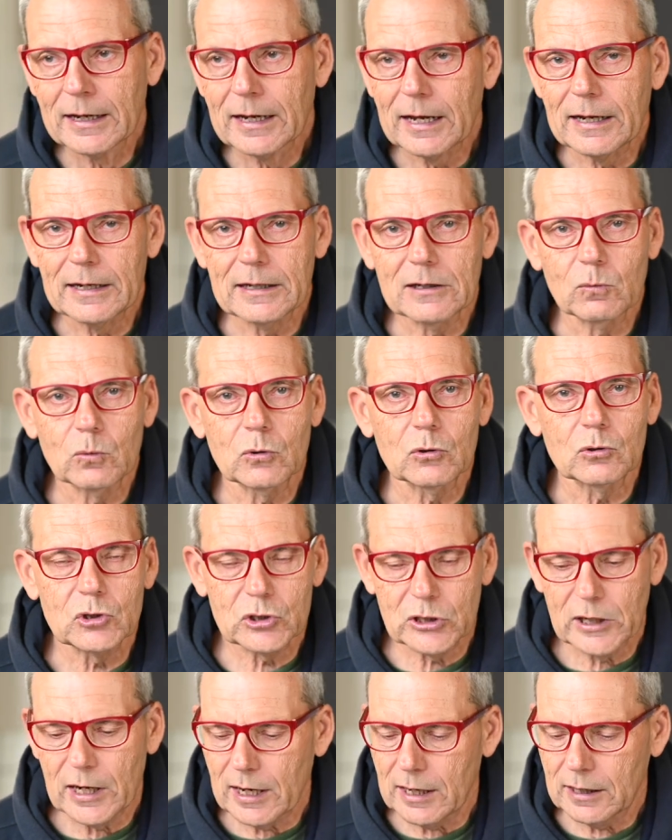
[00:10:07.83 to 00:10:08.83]
and it will
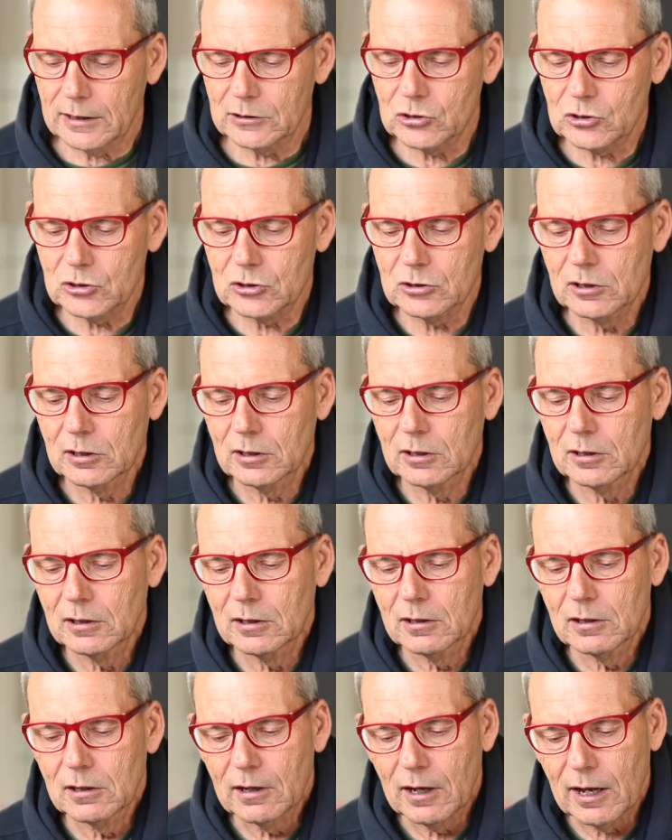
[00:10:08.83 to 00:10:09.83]
charge
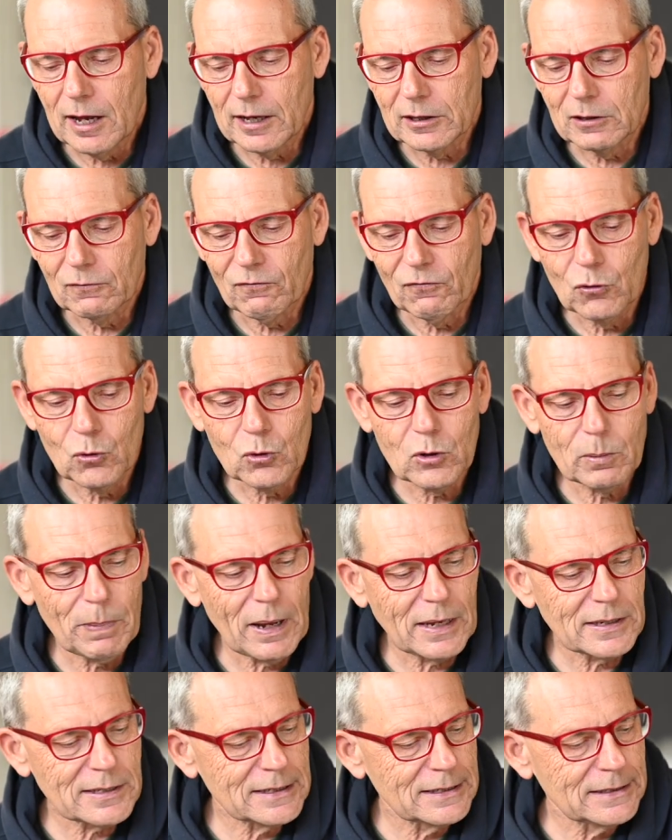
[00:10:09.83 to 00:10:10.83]
at the full
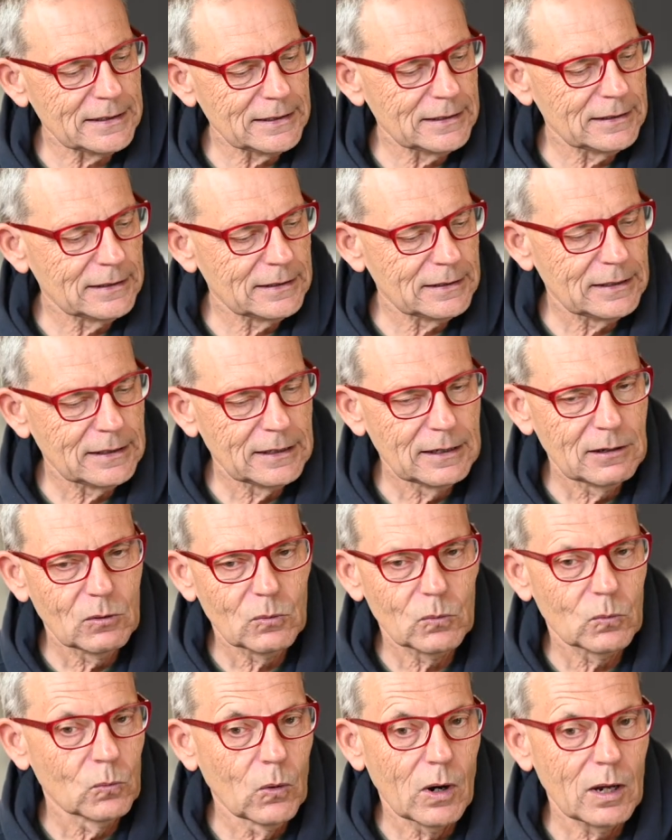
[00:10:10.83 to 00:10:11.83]
capacity
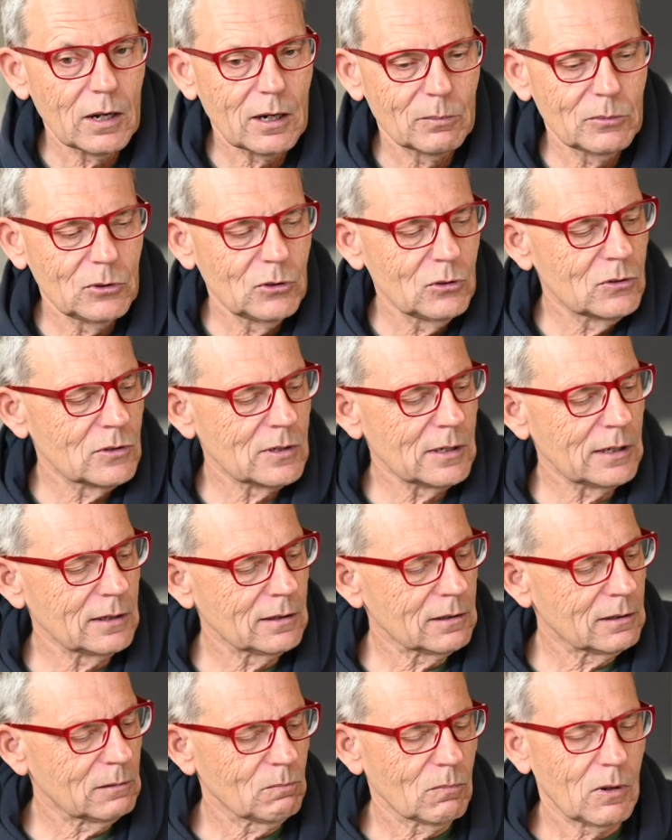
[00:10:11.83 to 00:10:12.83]
while I'm
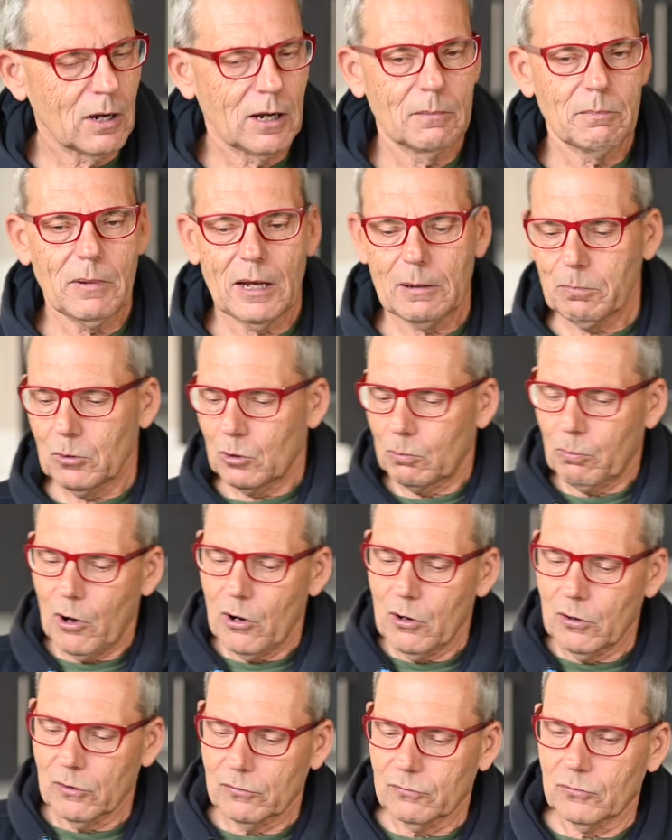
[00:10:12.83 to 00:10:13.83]
using my MacBook
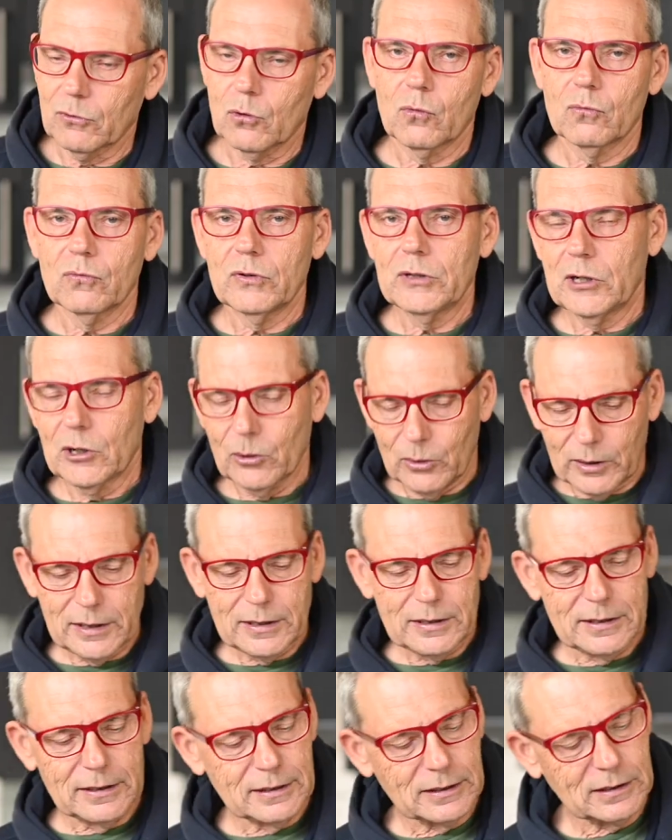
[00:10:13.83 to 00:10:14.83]
Pro for video
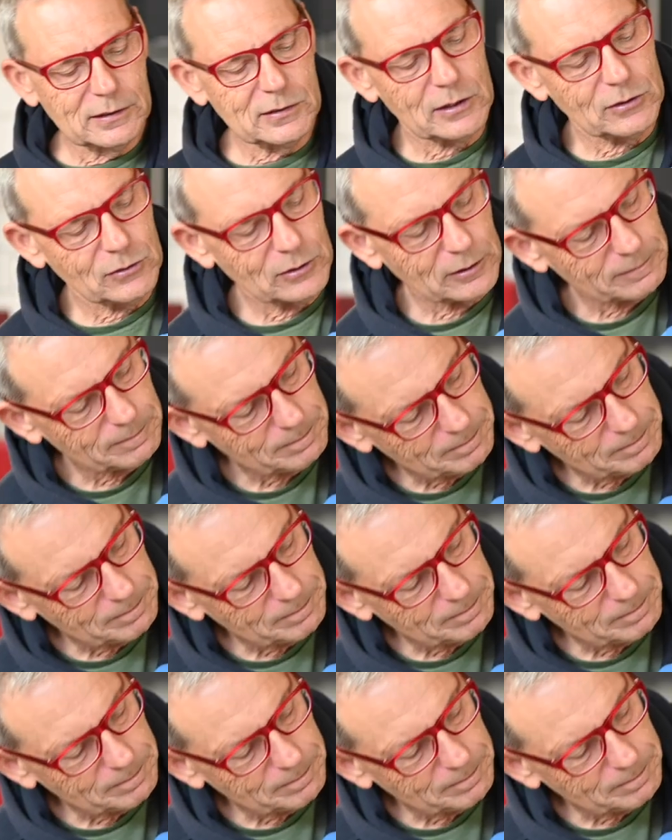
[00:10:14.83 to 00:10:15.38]
editing, etc.